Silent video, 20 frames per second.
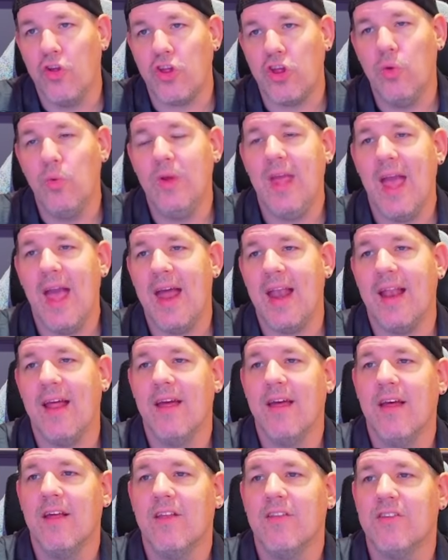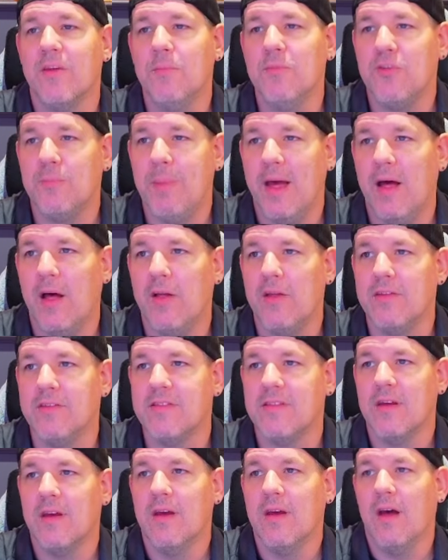you get some spells